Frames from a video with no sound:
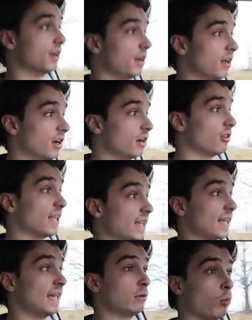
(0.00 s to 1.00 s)
Oh.
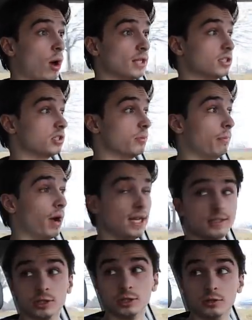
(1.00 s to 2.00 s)
Like it wants to
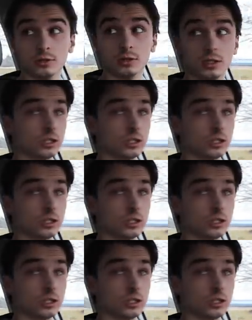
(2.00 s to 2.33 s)
bite you.